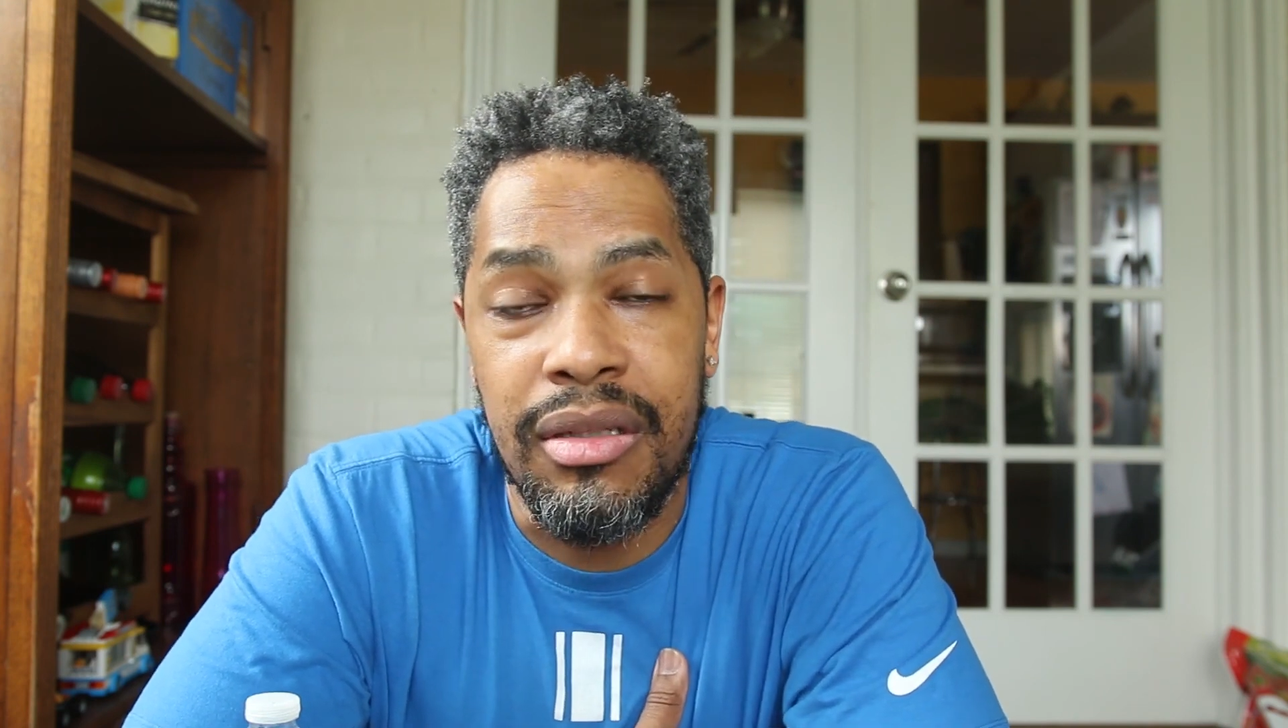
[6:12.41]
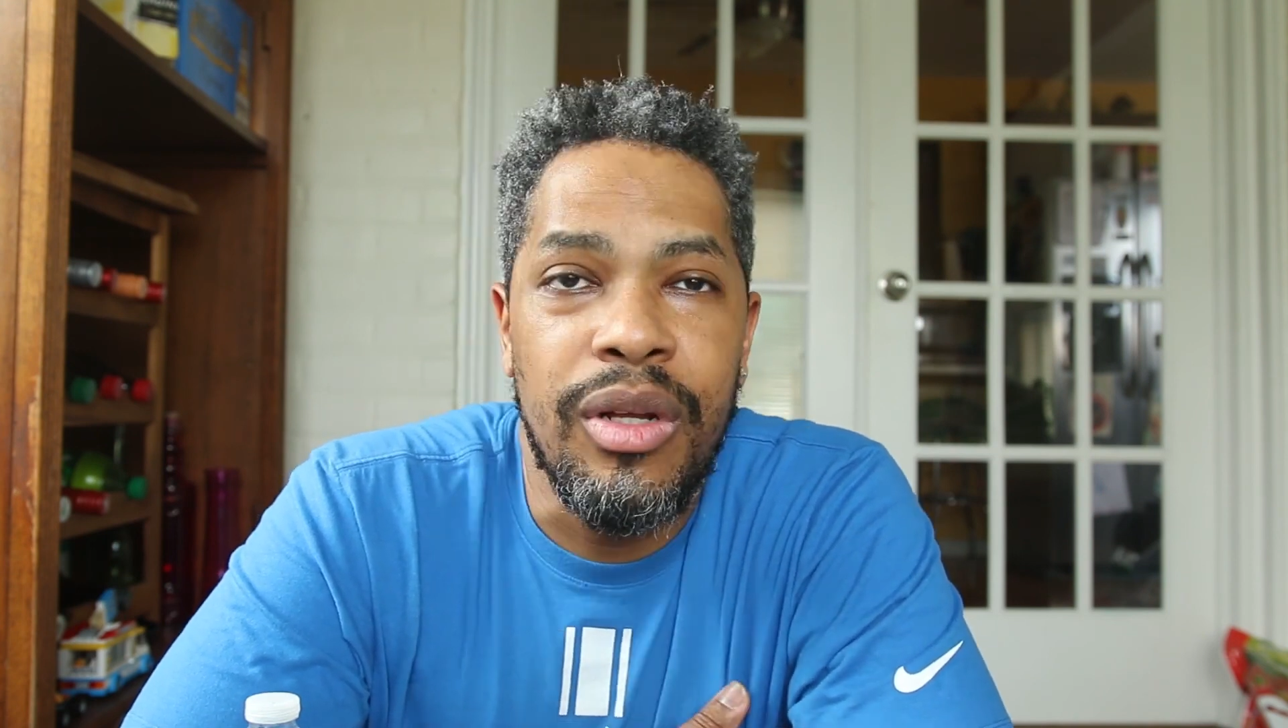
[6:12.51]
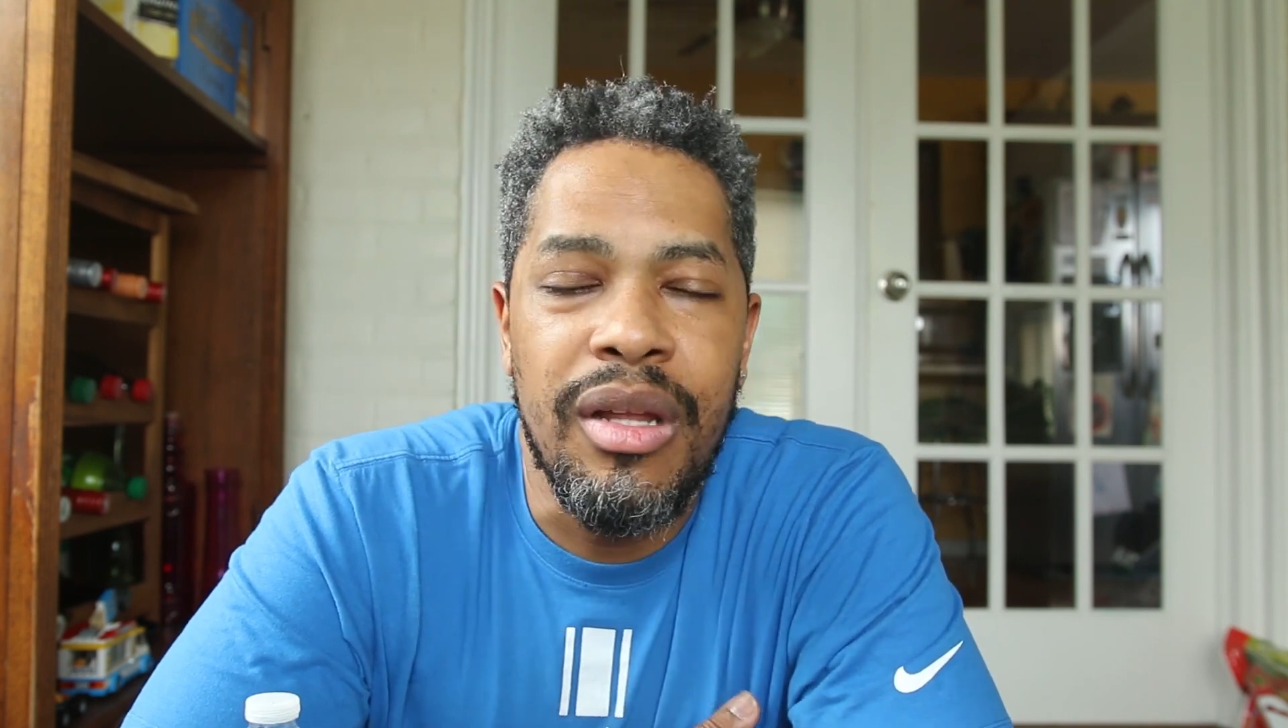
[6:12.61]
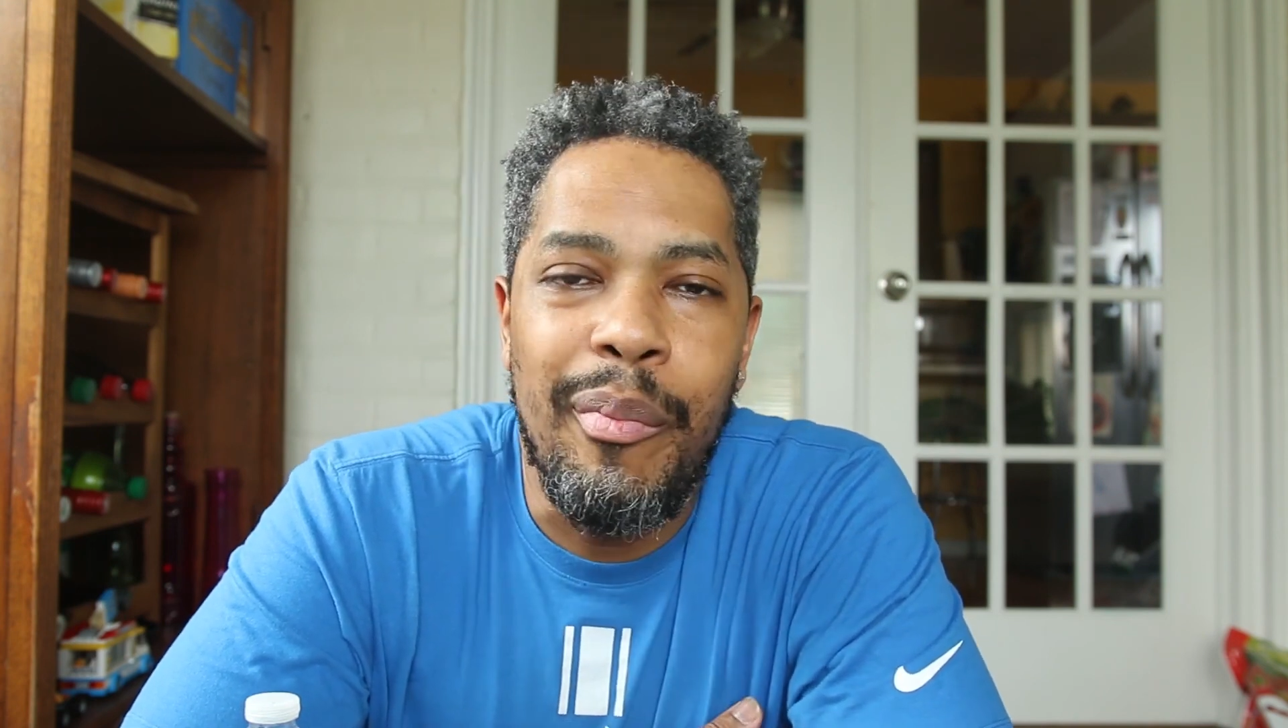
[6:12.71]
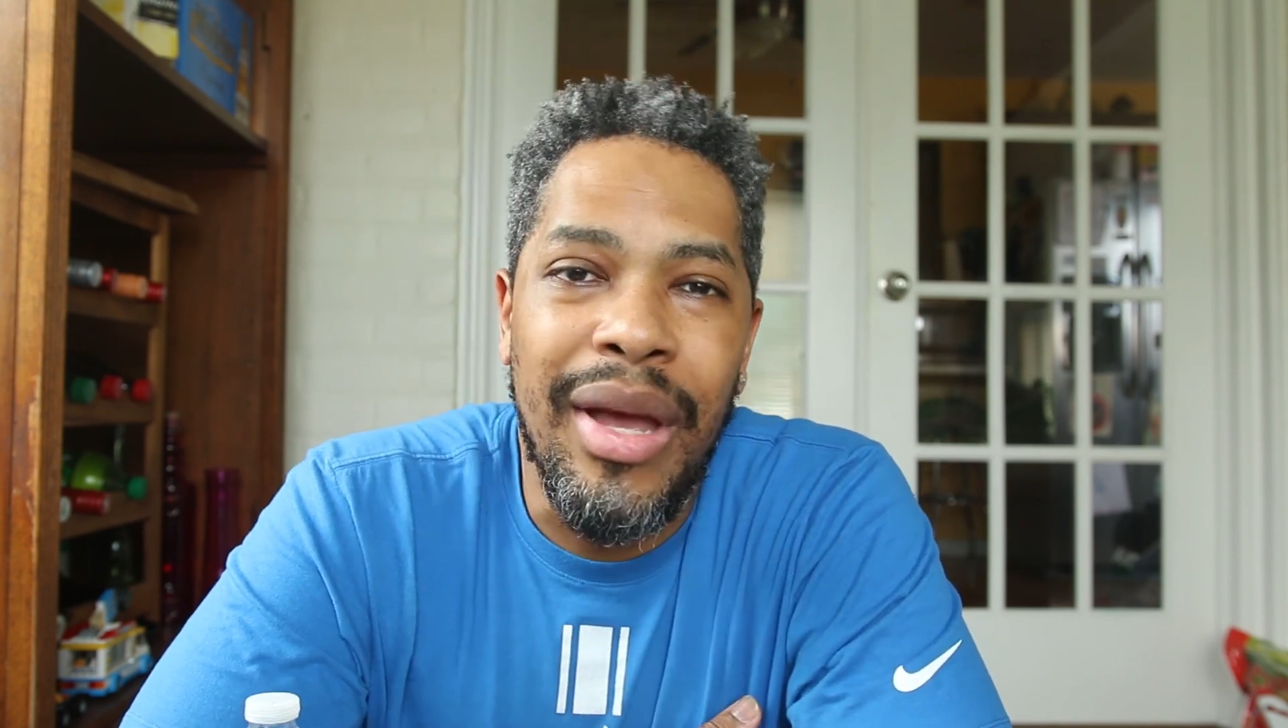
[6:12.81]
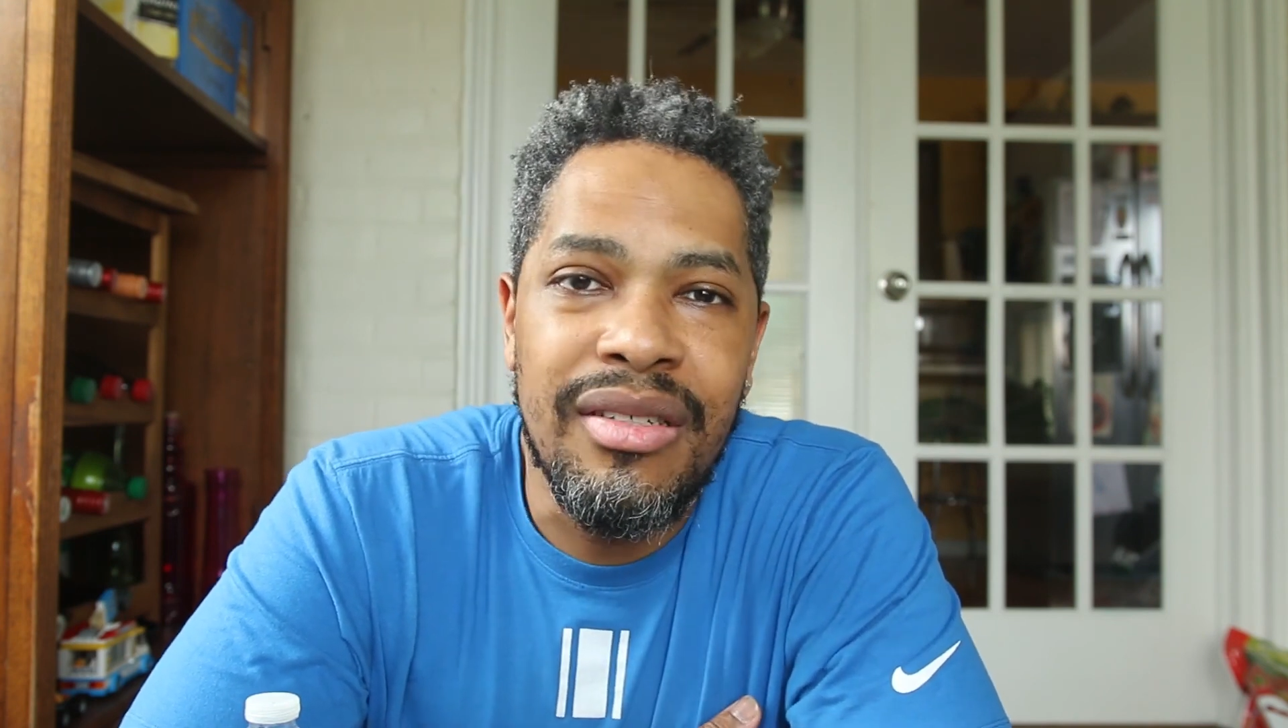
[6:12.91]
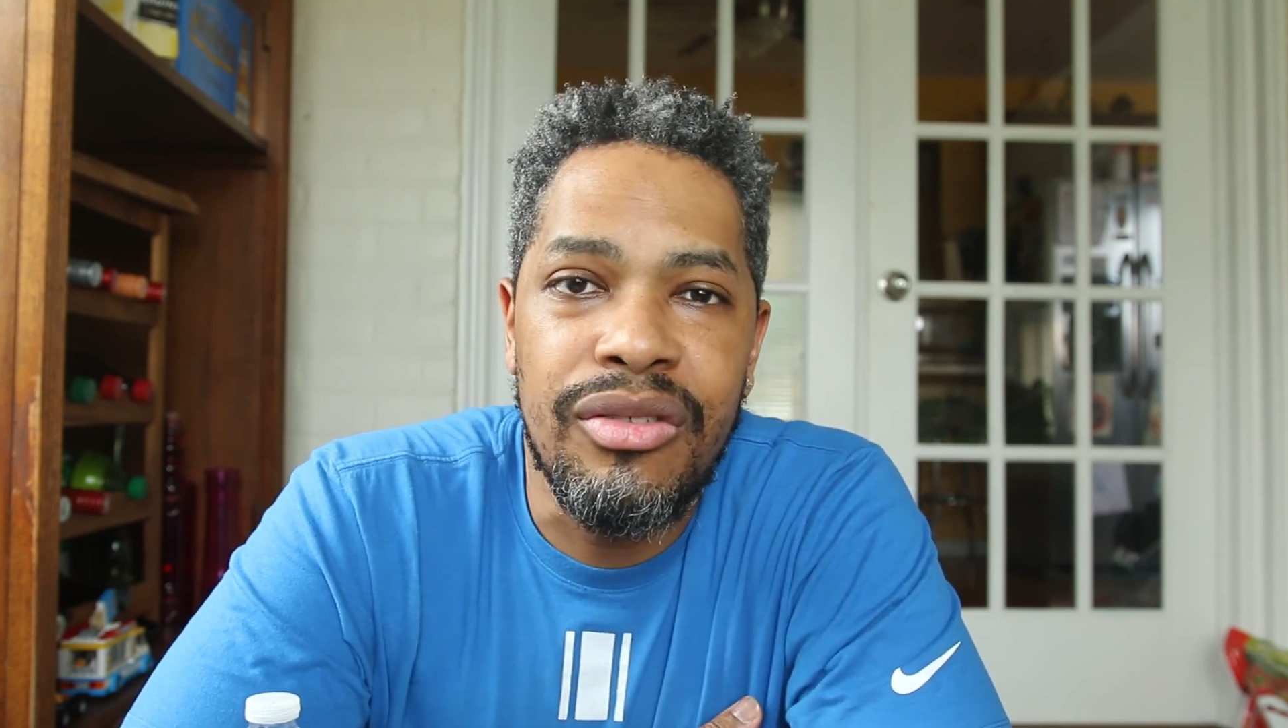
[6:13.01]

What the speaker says: When the best